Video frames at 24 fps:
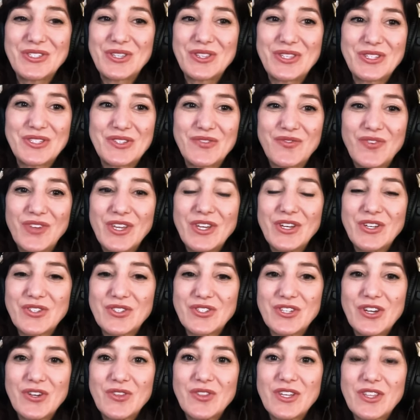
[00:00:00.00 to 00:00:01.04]
in this
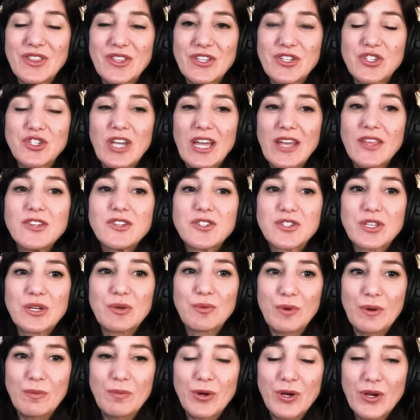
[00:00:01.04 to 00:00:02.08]
field know that the challenge
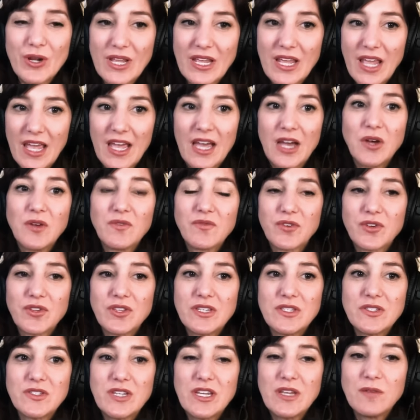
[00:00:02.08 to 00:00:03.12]
that we're putting out for
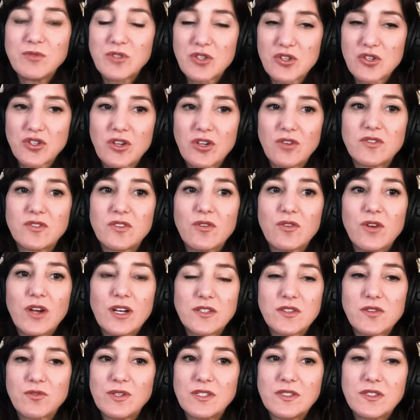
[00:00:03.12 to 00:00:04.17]
these teams to show this
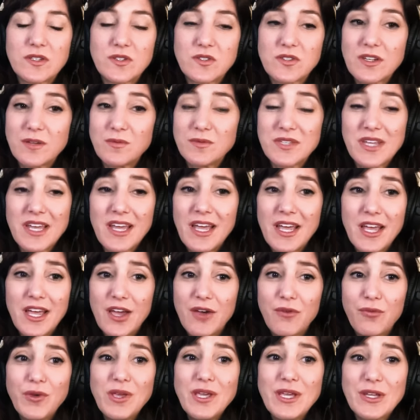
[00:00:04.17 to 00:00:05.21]
across three systems,
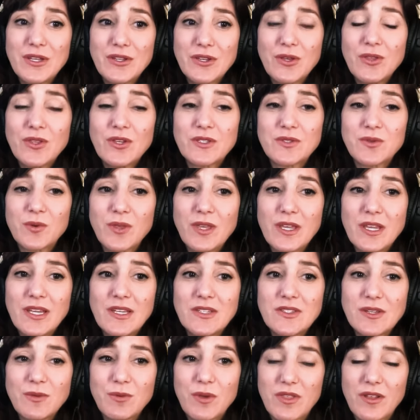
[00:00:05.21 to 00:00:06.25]
if we could do this really
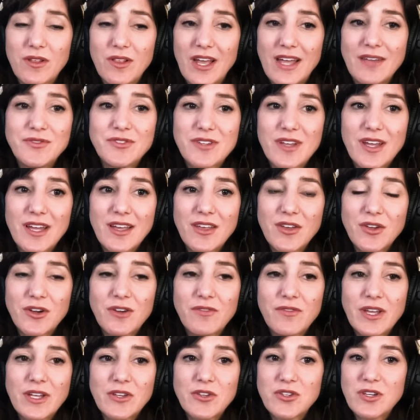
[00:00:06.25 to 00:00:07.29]
easily with a lifestyle
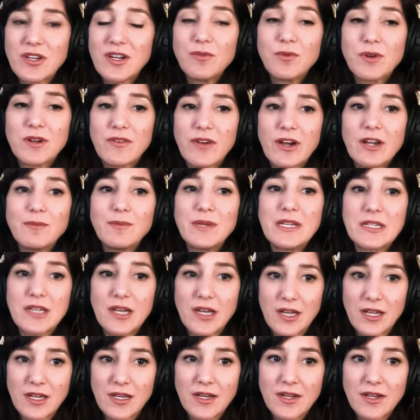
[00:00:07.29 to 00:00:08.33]
intervention, it would already be
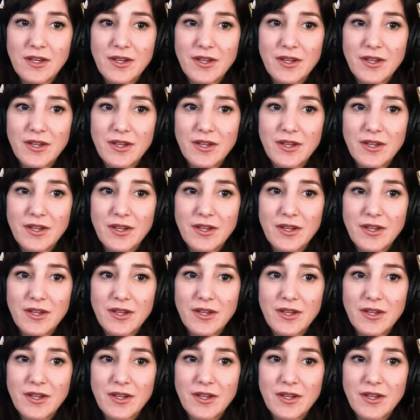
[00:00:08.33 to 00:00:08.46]
done.